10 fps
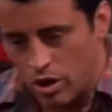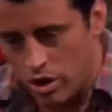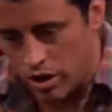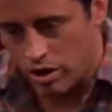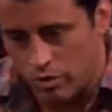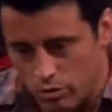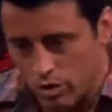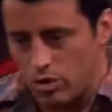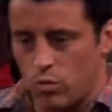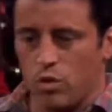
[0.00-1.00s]
Uh,
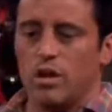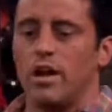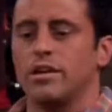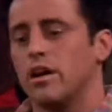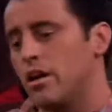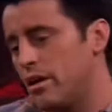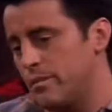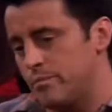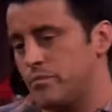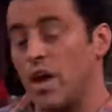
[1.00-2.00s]
well, I,
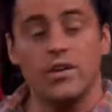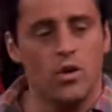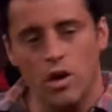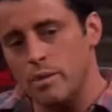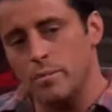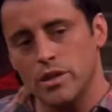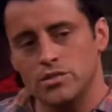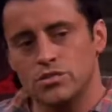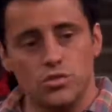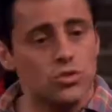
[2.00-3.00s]
uh, I know how
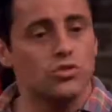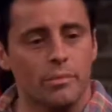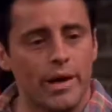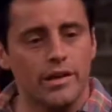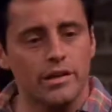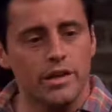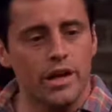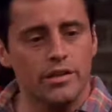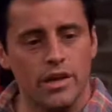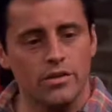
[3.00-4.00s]
much you used to make,
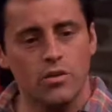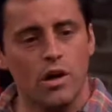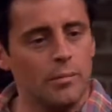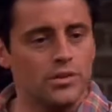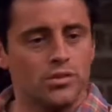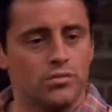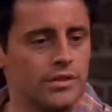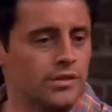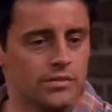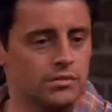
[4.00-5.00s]
and I know how much your
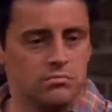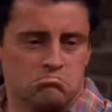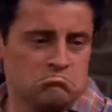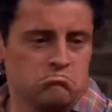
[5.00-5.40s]
rent is.